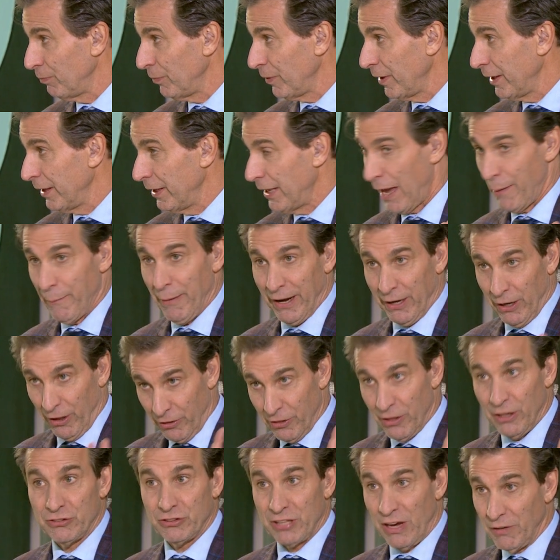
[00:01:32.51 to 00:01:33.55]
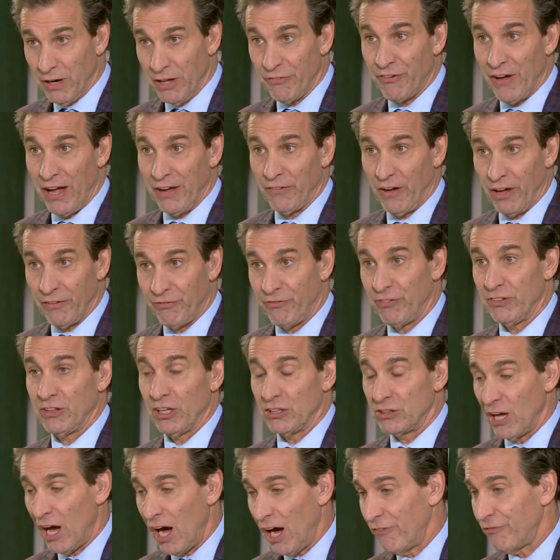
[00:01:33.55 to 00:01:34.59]
Yeah. I mean, the 75,
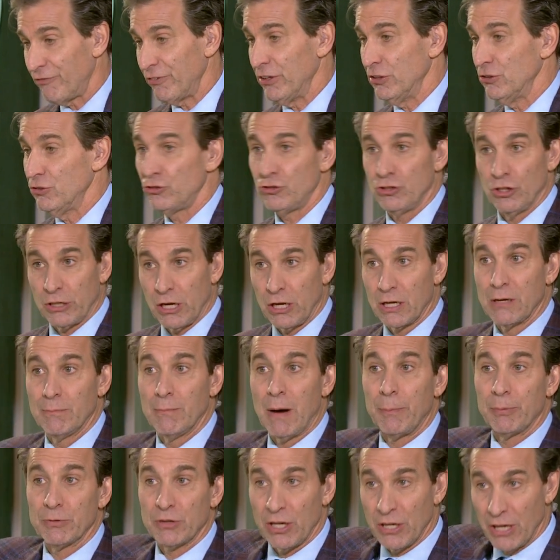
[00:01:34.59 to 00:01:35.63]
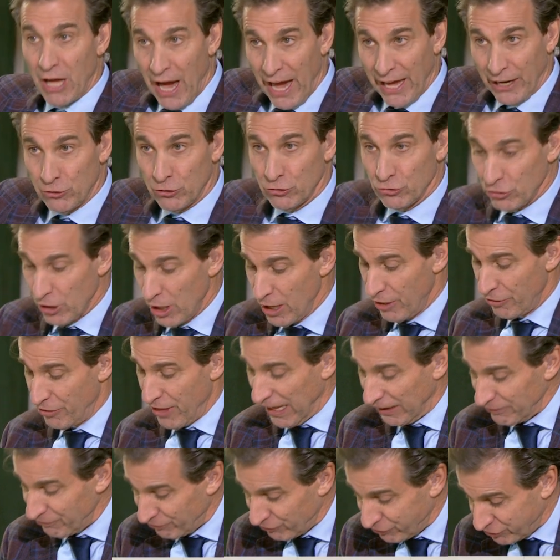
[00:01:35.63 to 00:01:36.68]
the Dolphins, you can come up with the Niners.
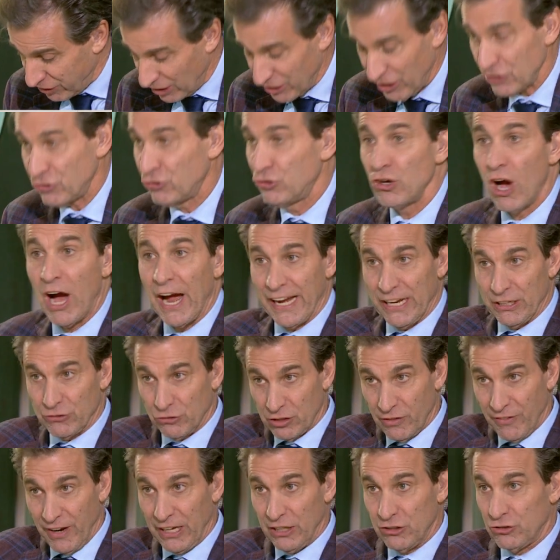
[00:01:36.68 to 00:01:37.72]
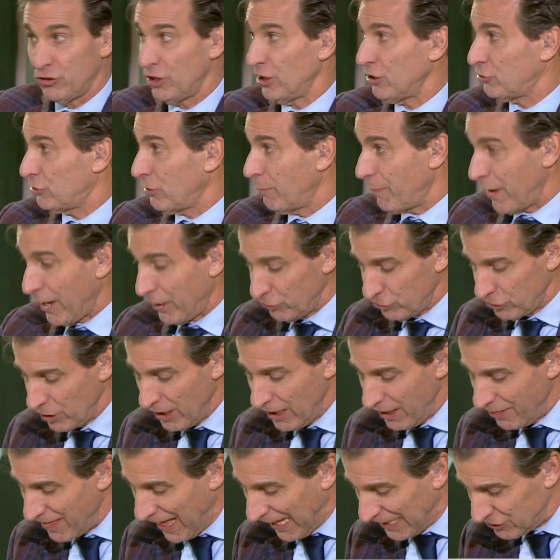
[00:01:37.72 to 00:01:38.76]
That Jets, the Giants of 86, the Bears.
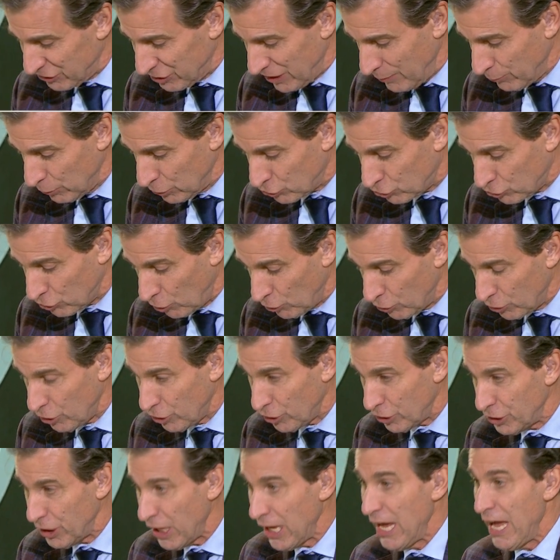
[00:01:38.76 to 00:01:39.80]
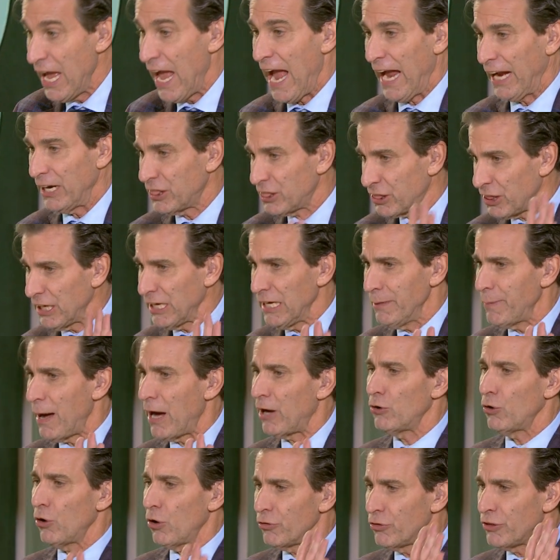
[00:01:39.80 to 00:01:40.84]
Yep. That team was so good. And think
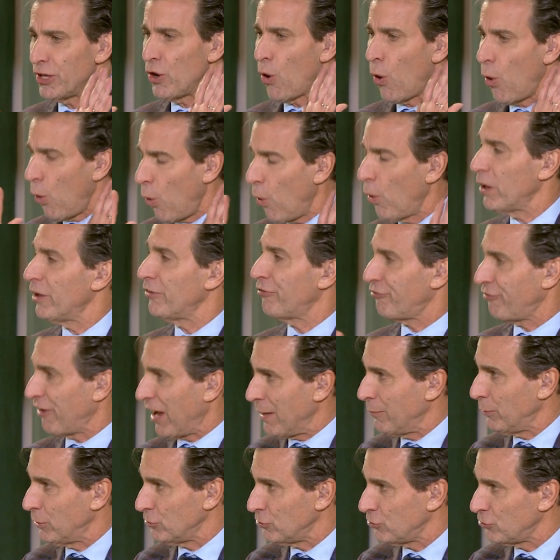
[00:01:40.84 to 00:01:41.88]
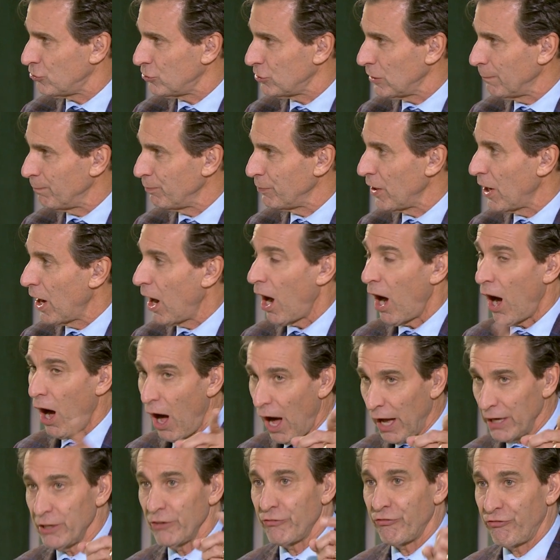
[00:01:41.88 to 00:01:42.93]
about the Hall of Famers
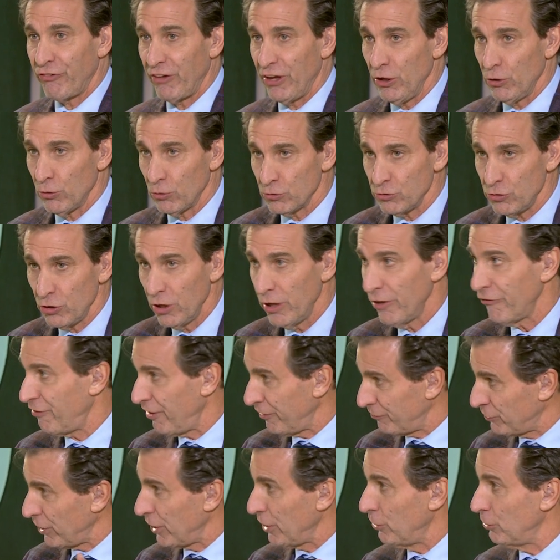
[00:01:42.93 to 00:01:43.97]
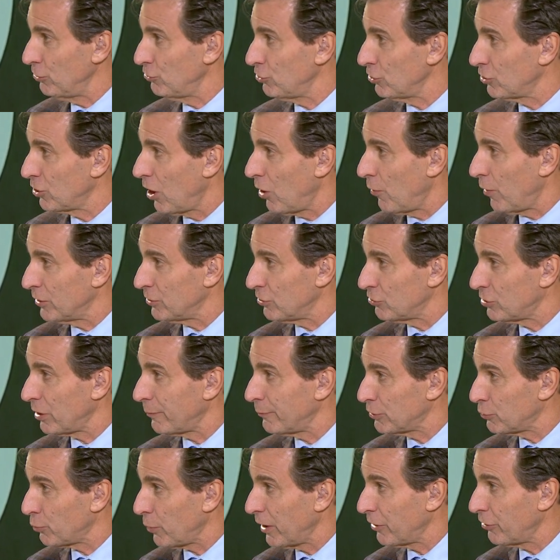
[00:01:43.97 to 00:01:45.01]
on the field 50 years ago on
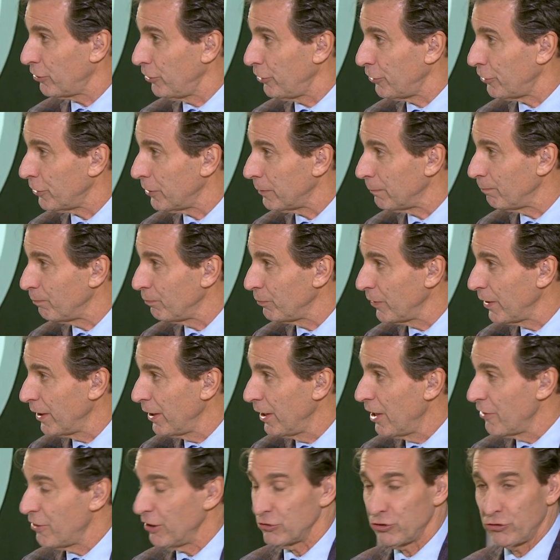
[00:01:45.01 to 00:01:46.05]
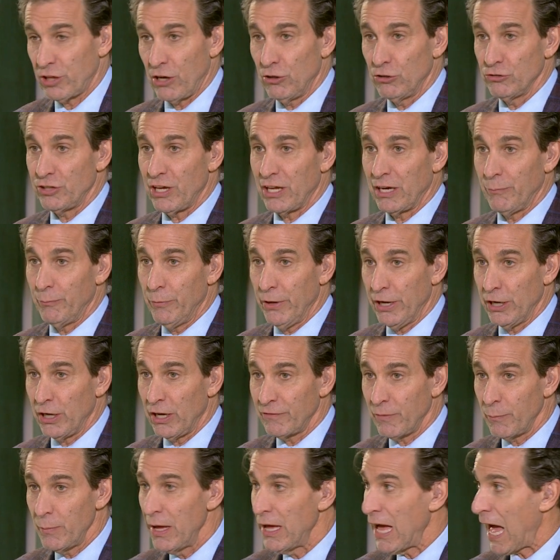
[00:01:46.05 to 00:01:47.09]
December 23rd. The Steelers had a million
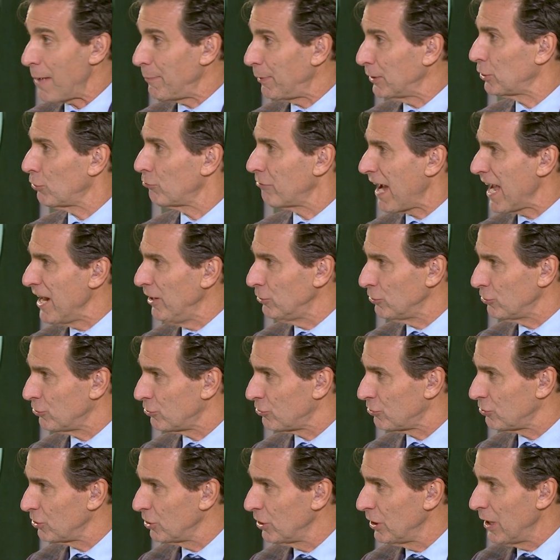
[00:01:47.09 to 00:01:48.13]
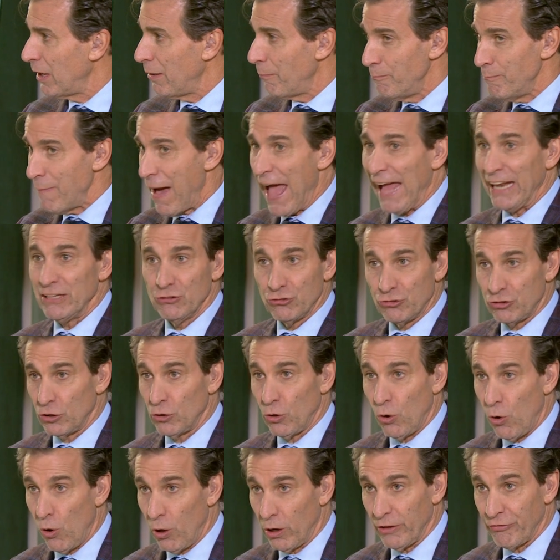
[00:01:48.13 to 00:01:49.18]
of them. How about the Raiders? Yeah. Madden's in
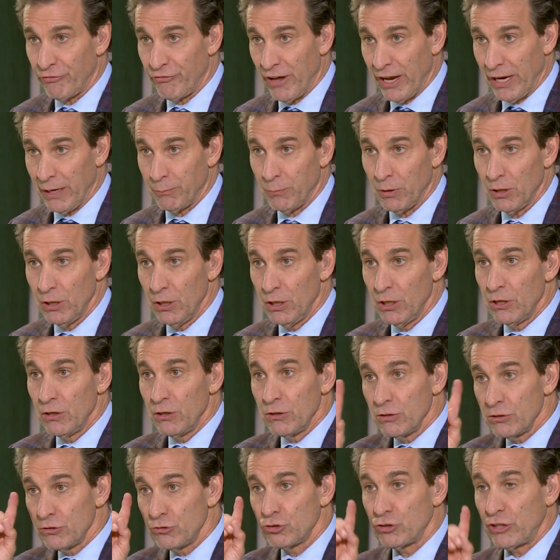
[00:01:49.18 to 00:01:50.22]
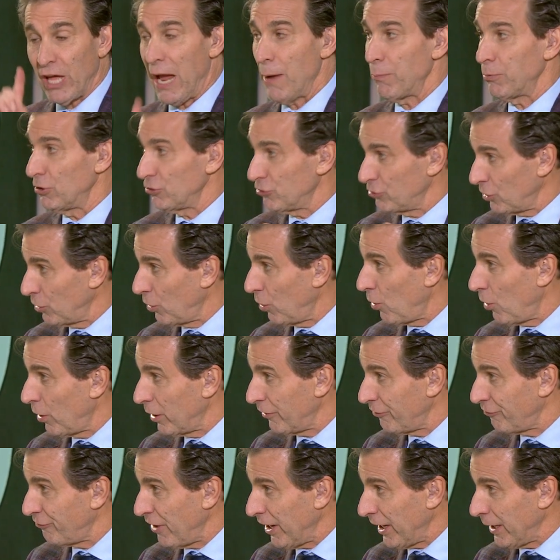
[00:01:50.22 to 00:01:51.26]
the Hall of Fame. Stabler's in the
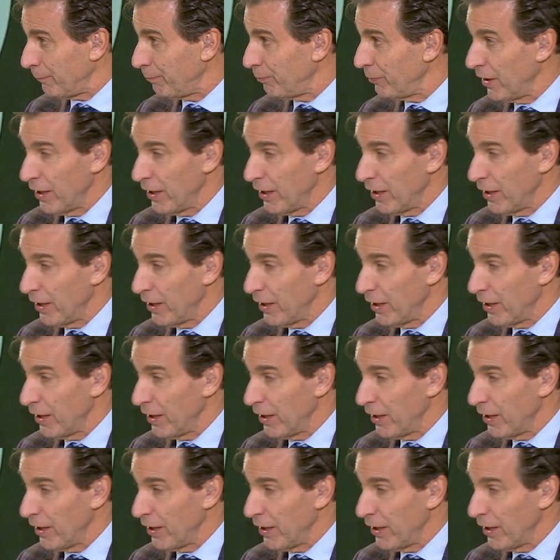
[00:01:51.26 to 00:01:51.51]
Hall of Fame.